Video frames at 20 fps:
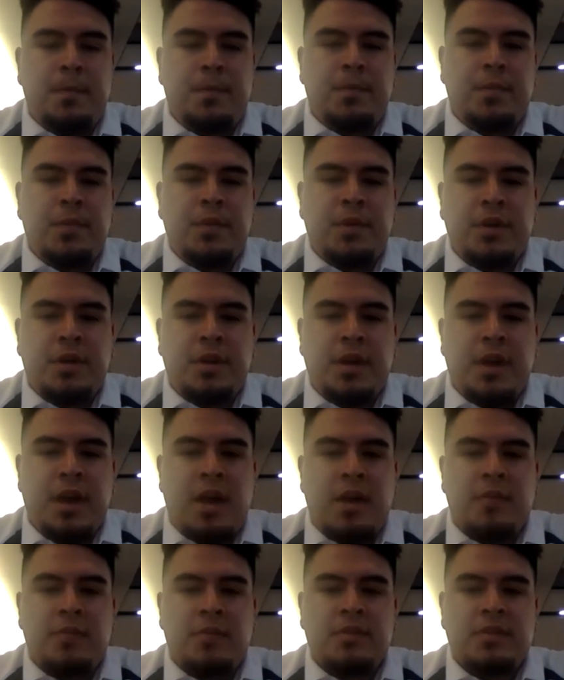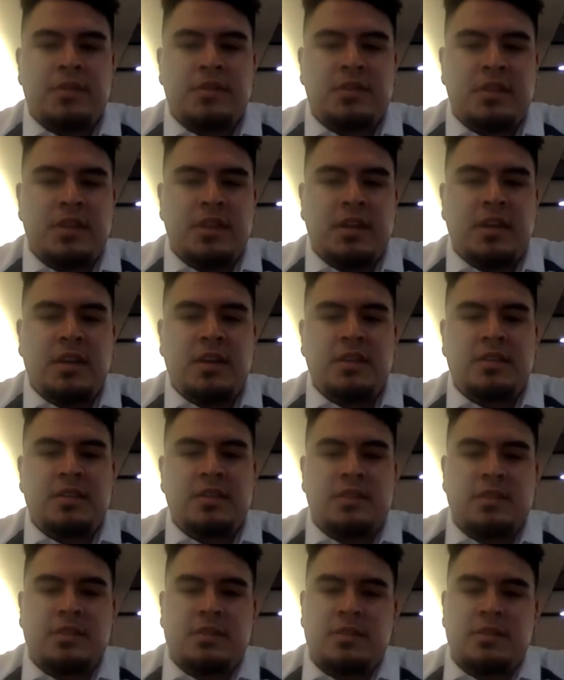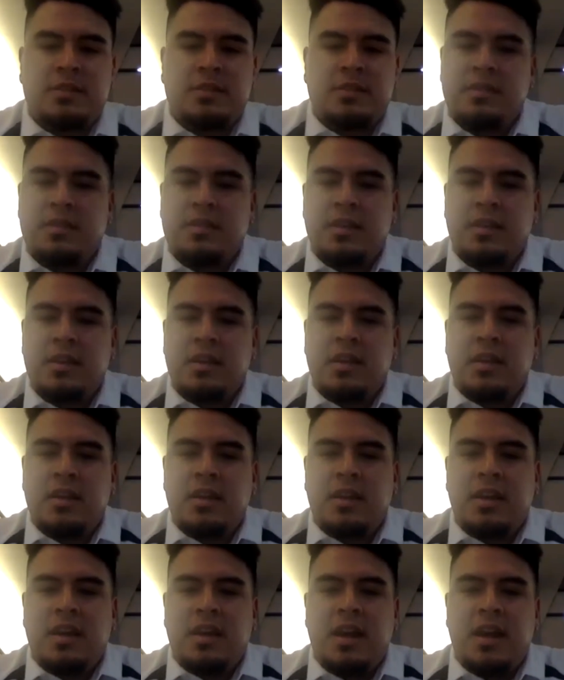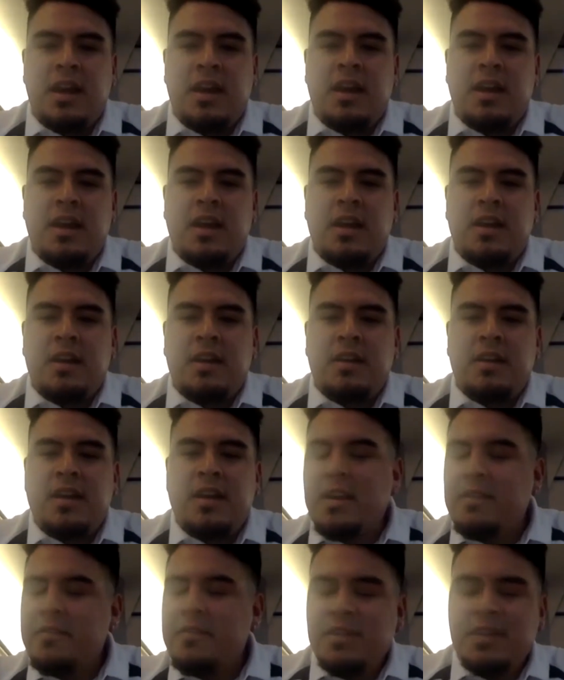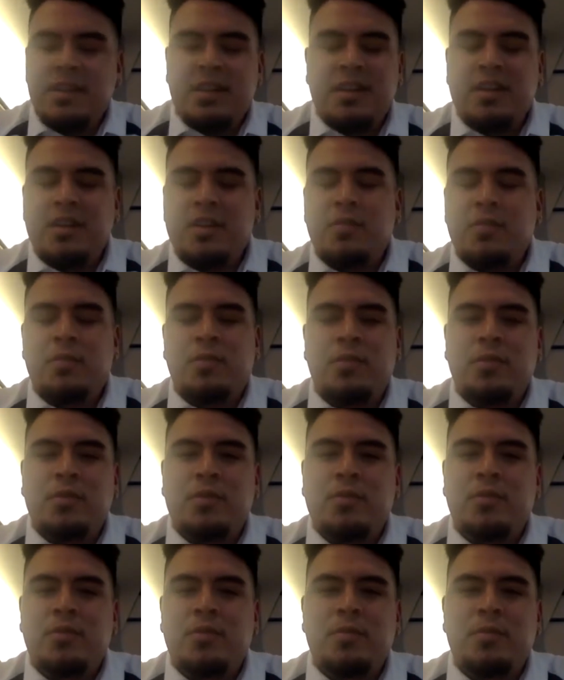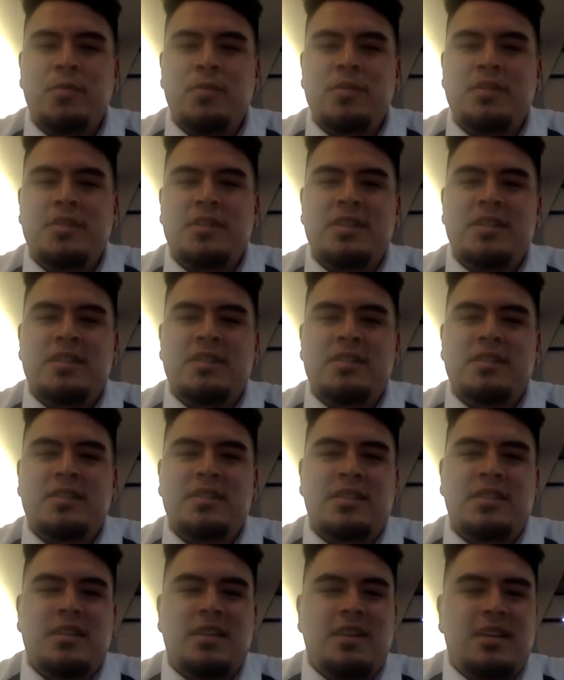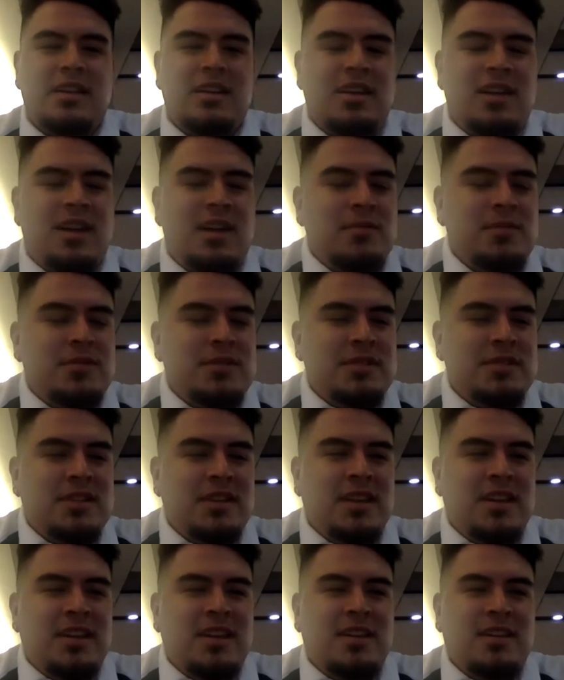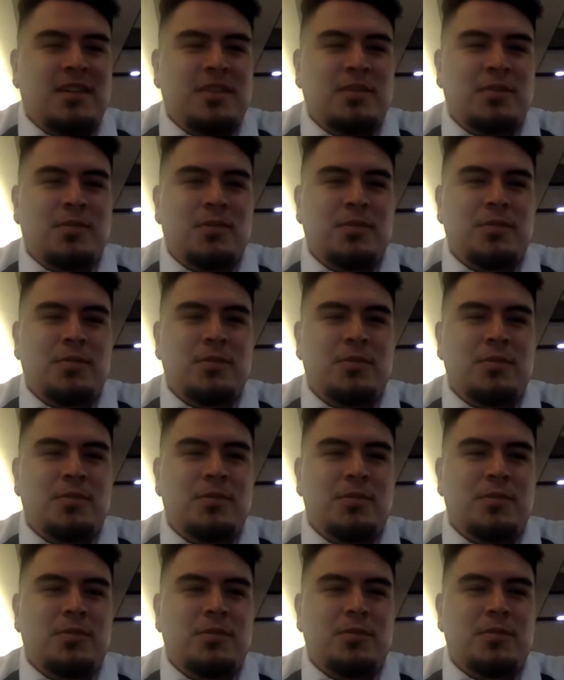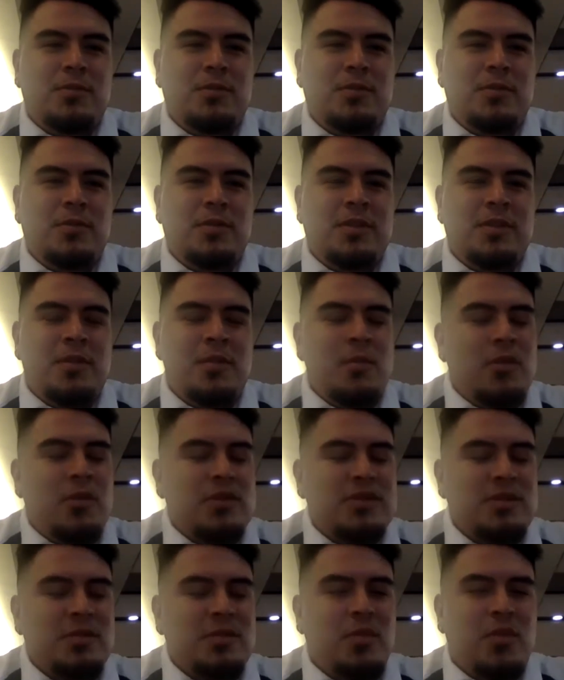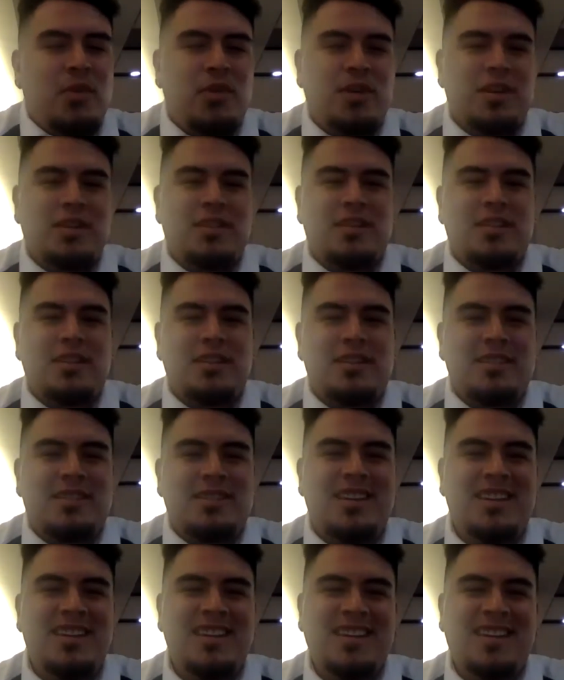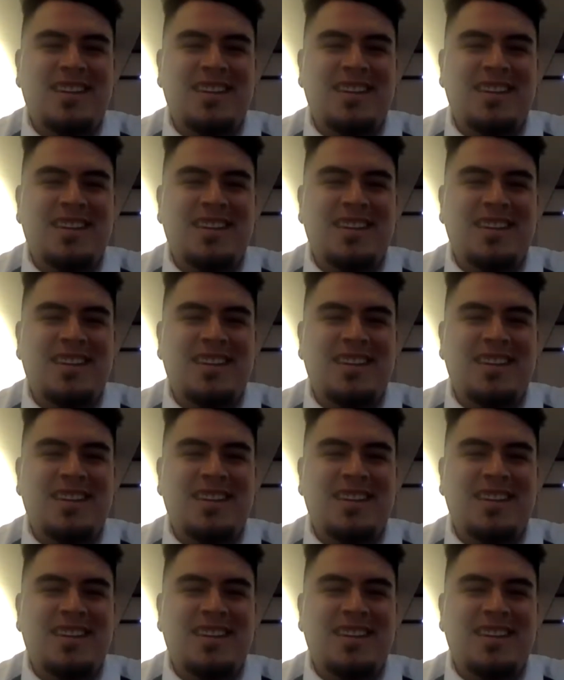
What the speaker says: But I would say just not everything in your room, just I would say the most important things.